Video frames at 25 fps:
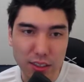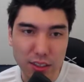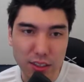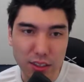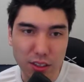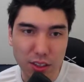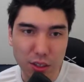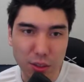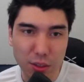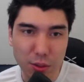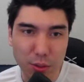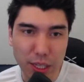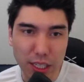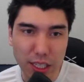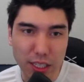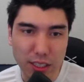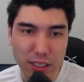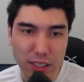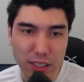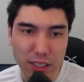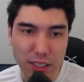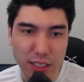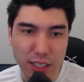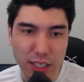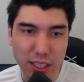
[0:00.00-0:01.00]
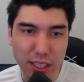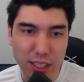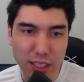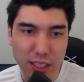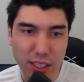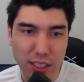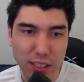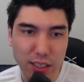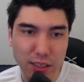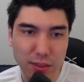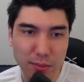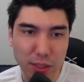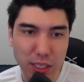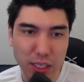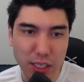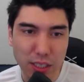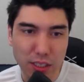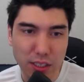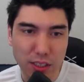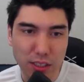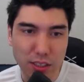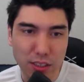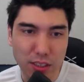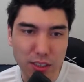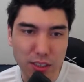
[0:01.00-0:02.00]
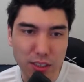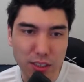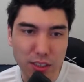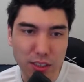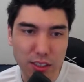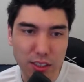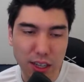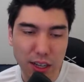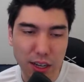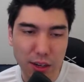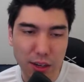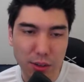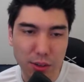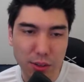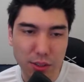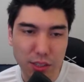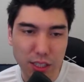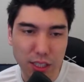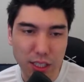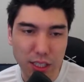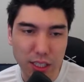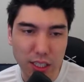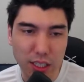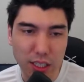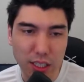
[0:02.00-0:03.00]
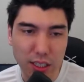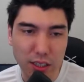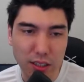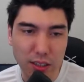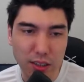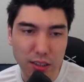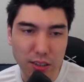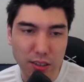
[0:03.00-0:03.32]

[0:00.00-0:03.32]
No way does he take, because I was looking at